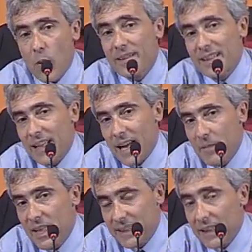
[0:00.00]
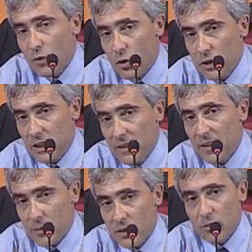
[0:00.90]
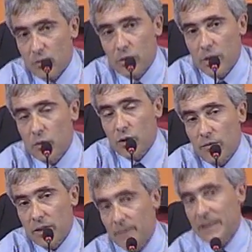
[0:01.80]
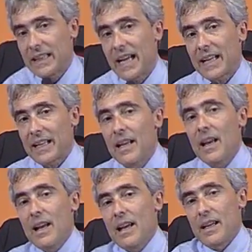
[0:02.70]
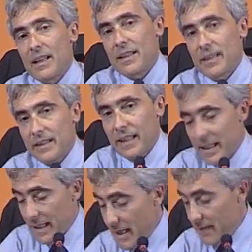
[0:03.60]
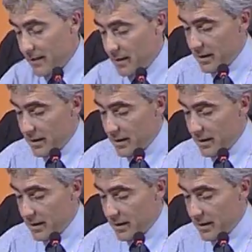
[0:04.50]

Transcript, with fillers: or self-esteem. Well, these non-cognitive abilities